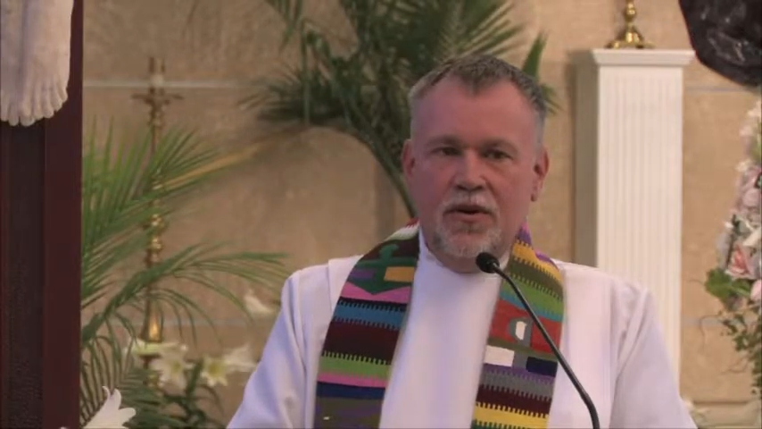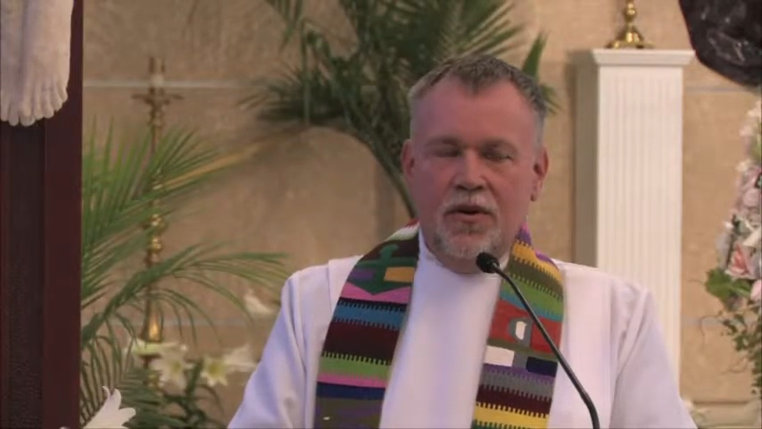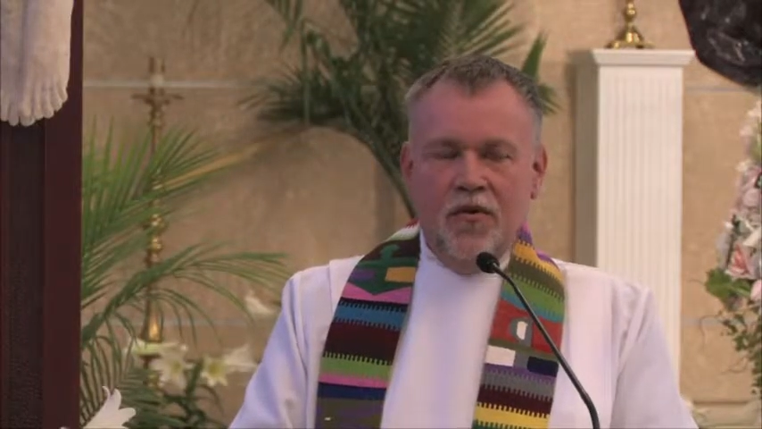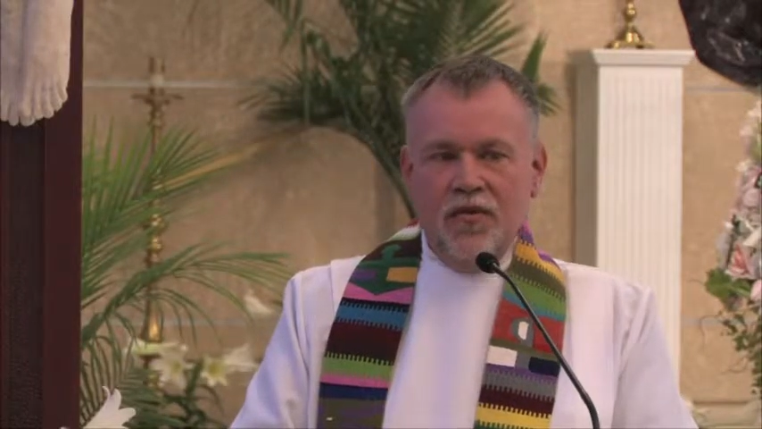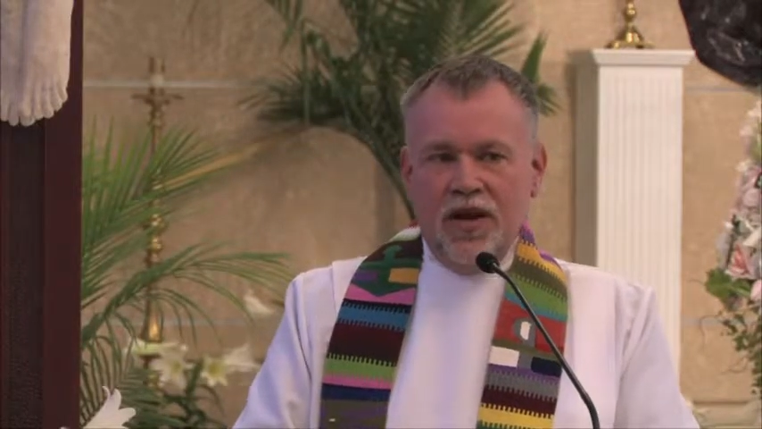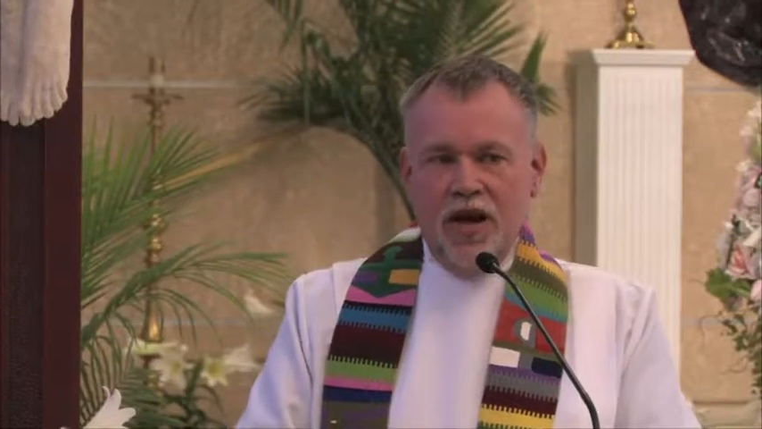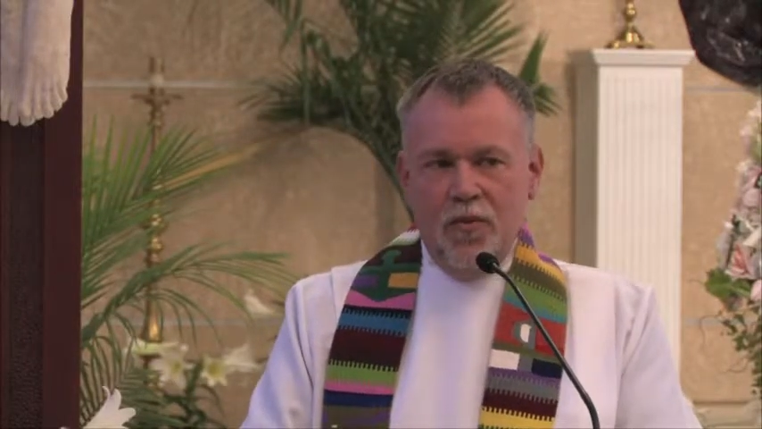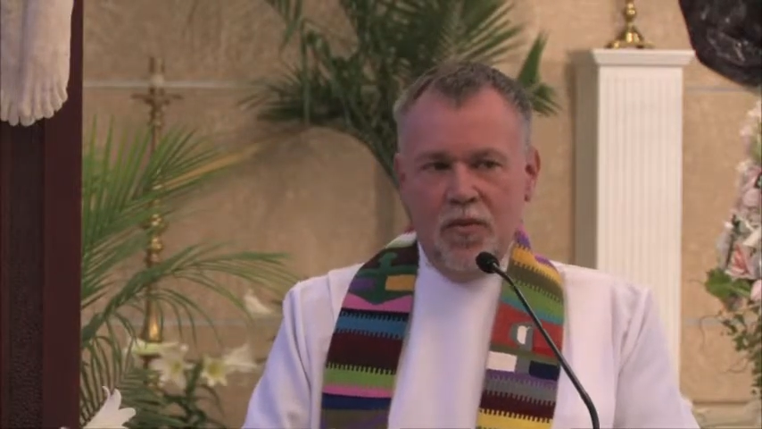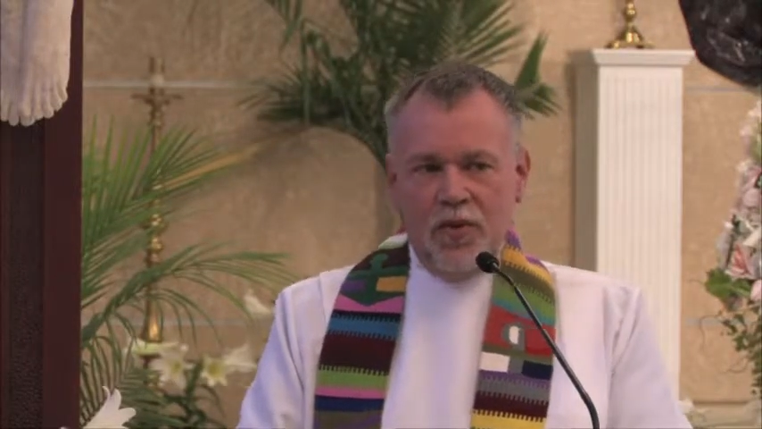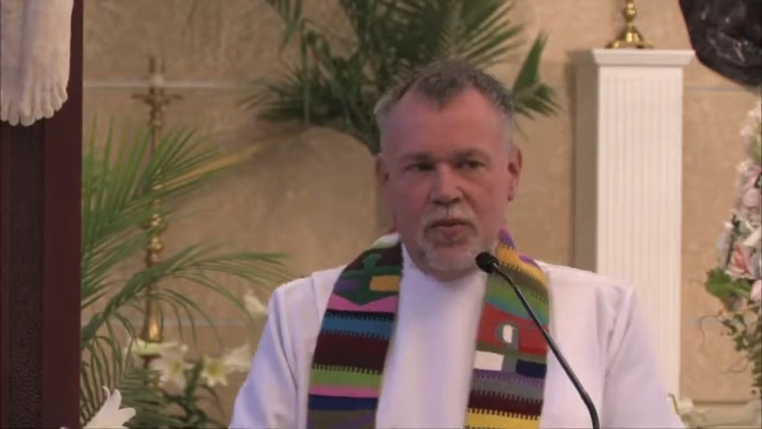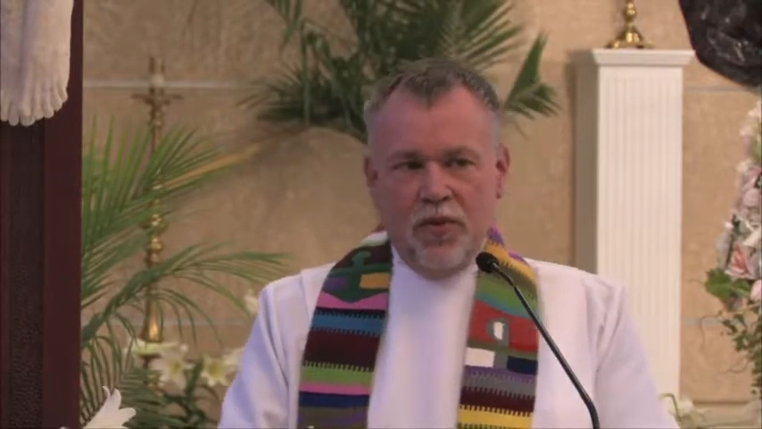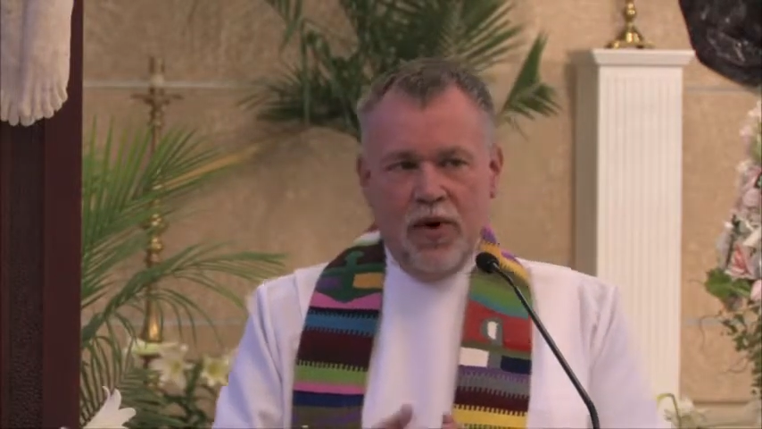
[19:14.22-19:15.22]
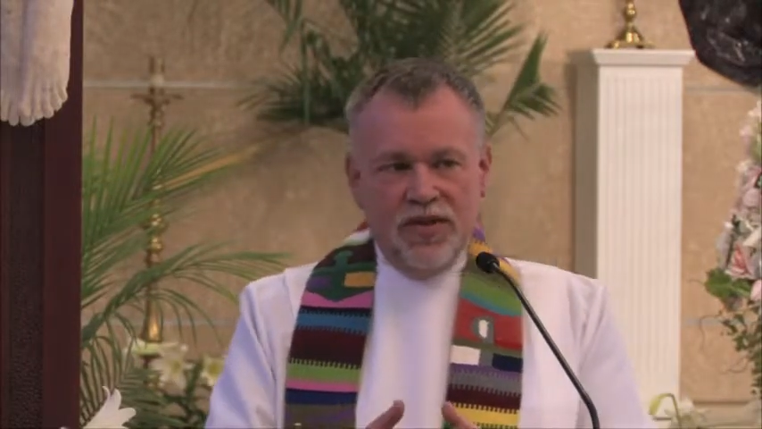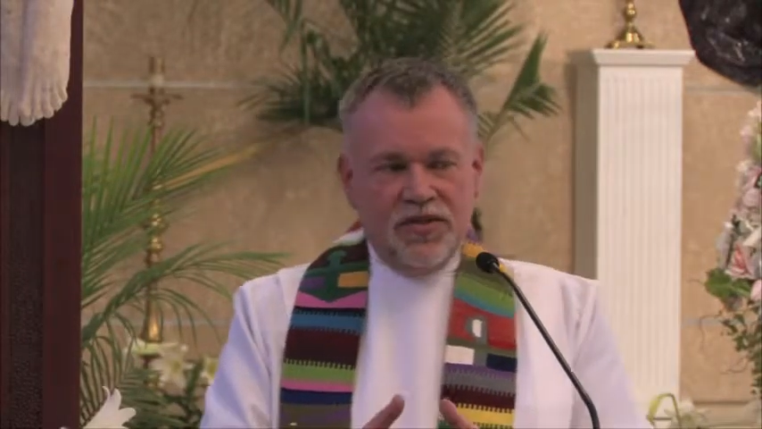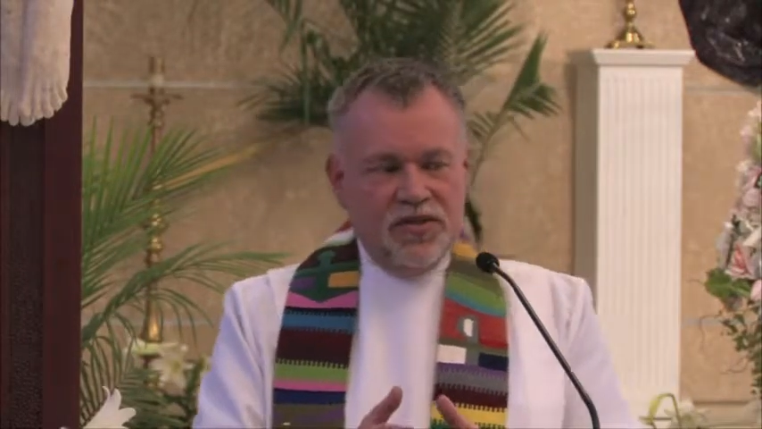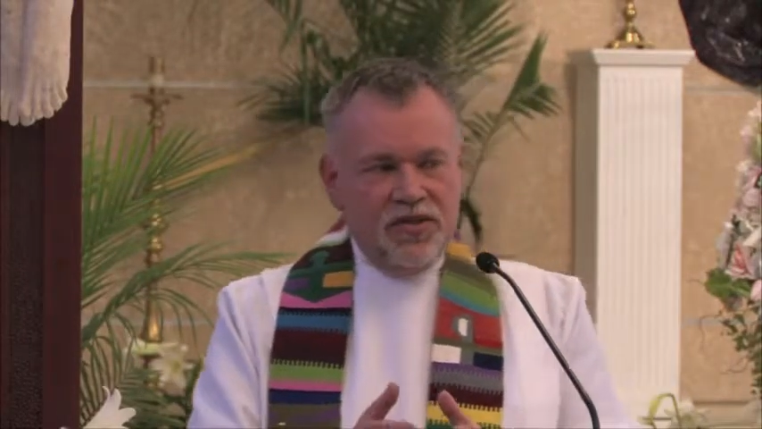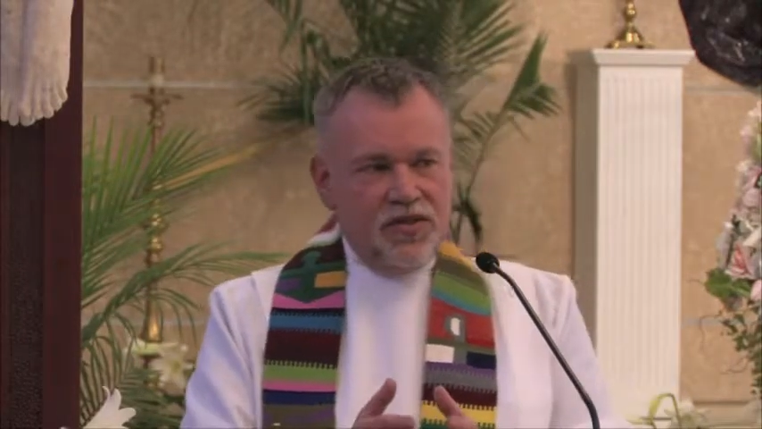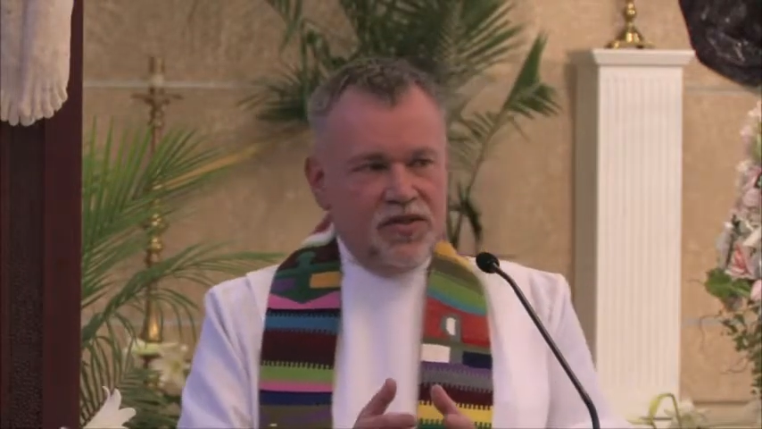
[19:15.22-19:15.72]
with the
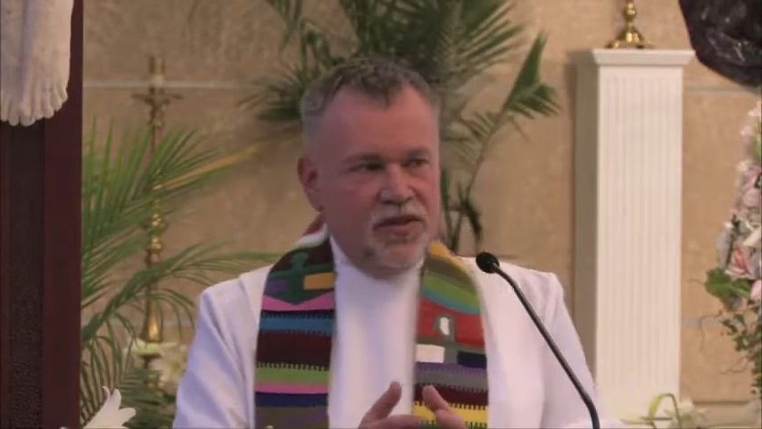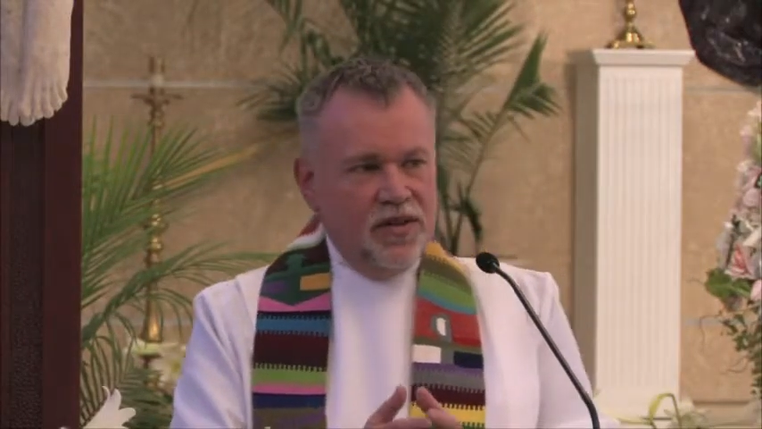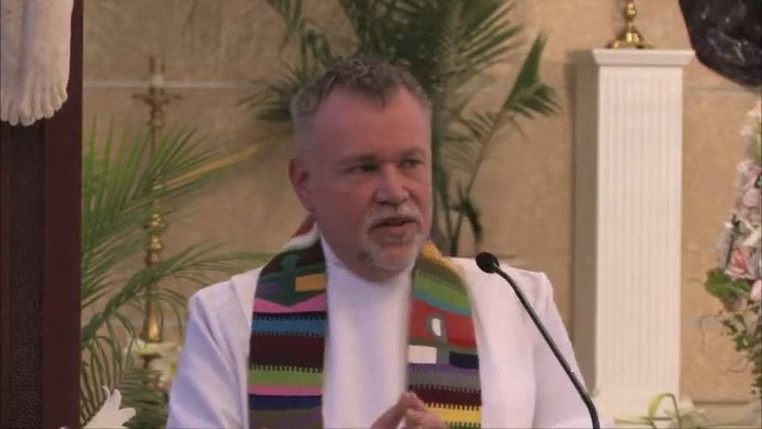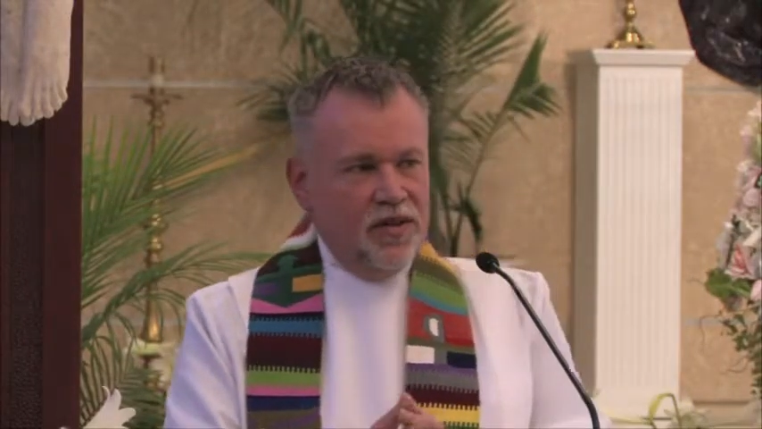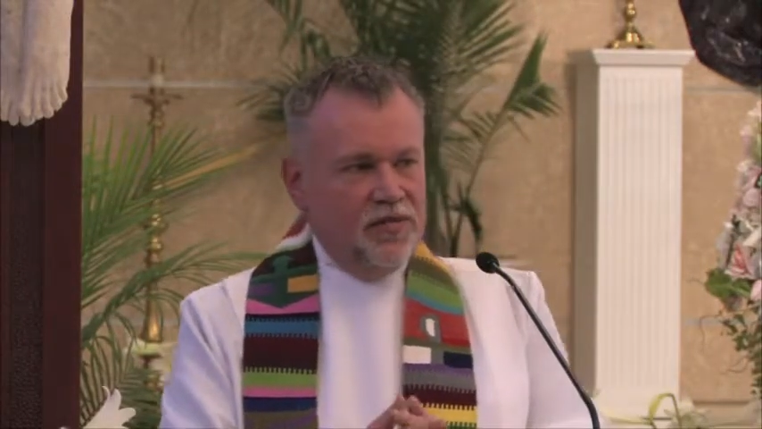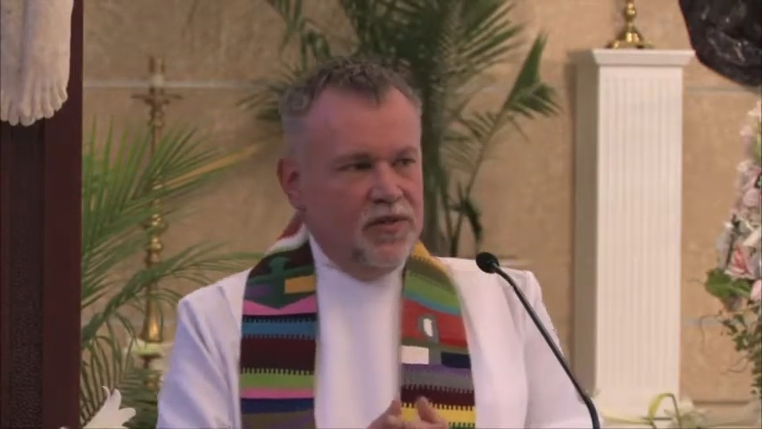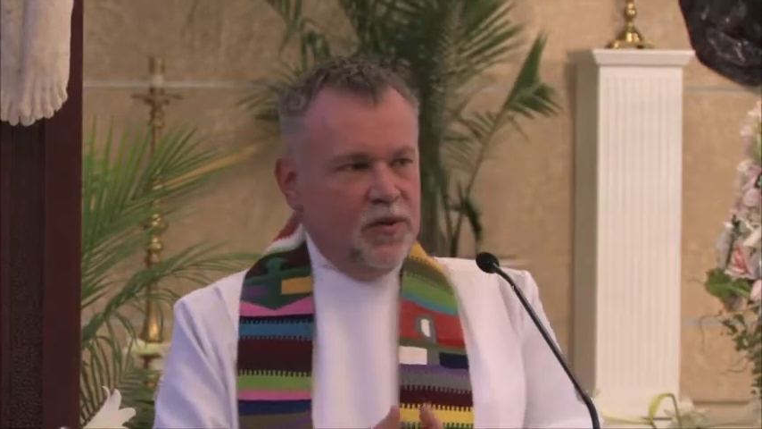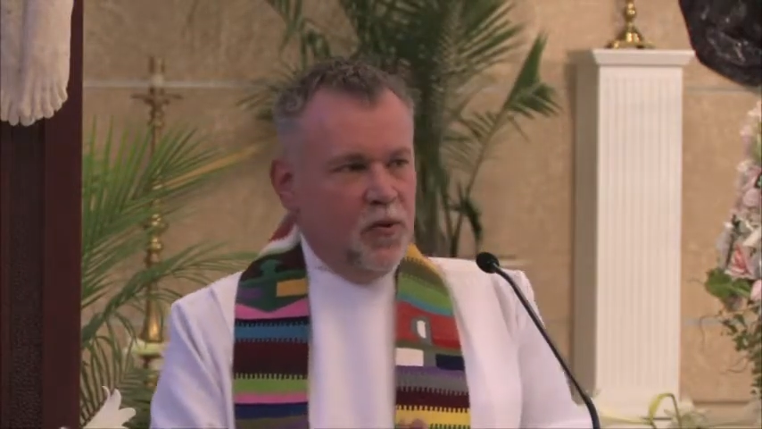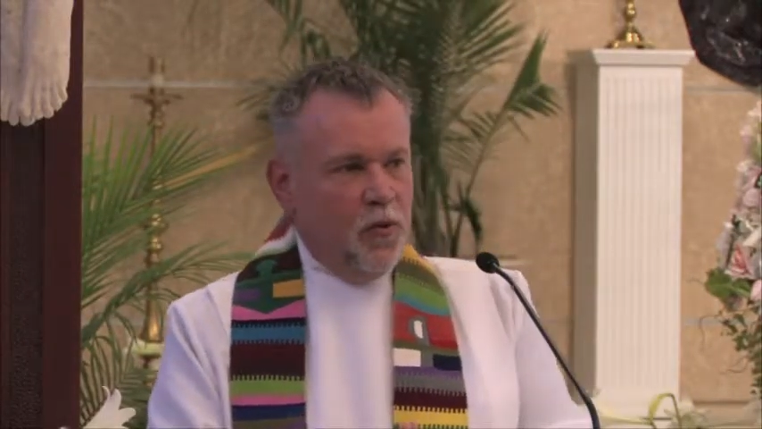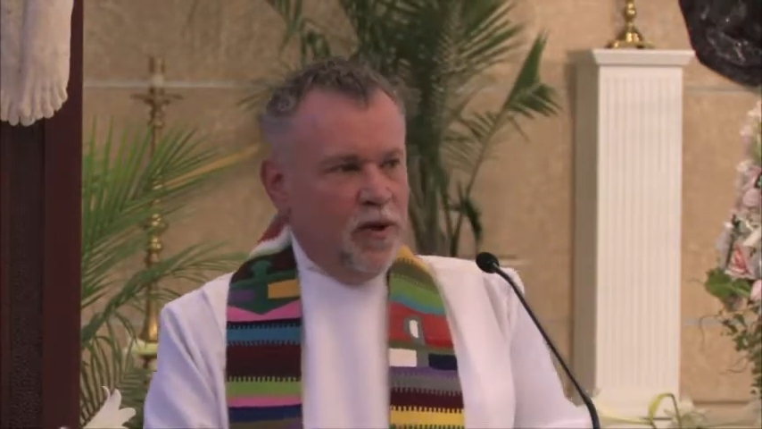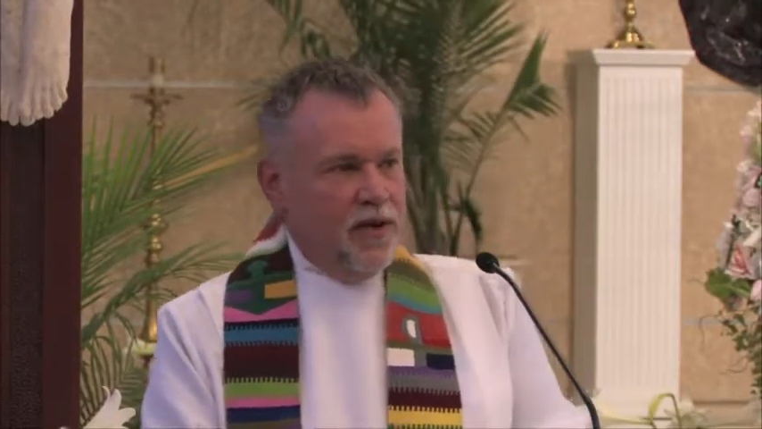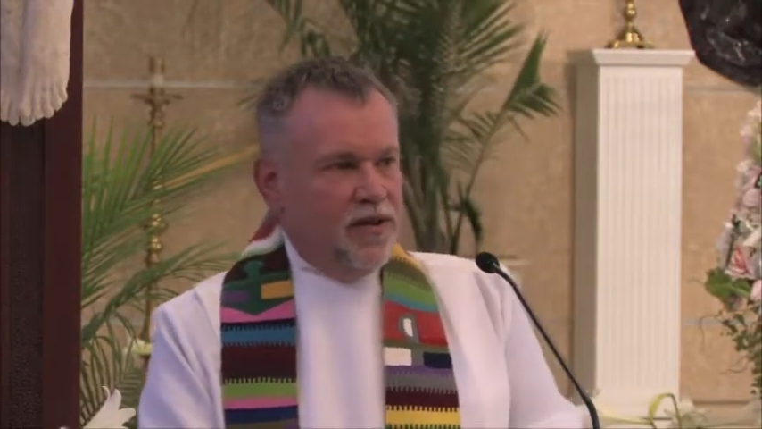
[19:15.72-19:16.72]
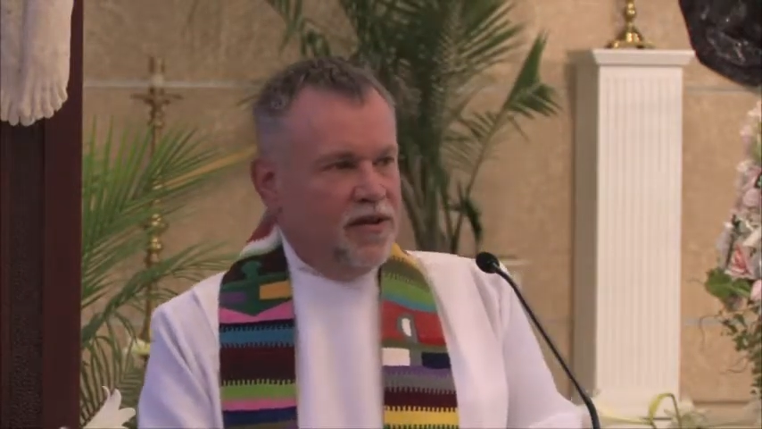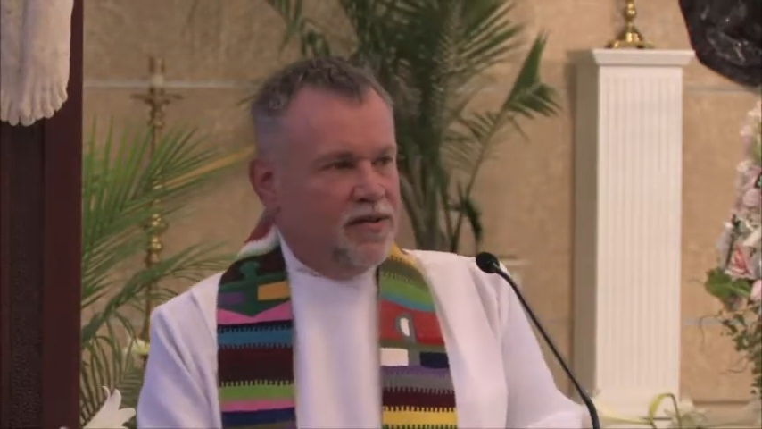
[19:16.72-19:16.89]
presence of the Lord.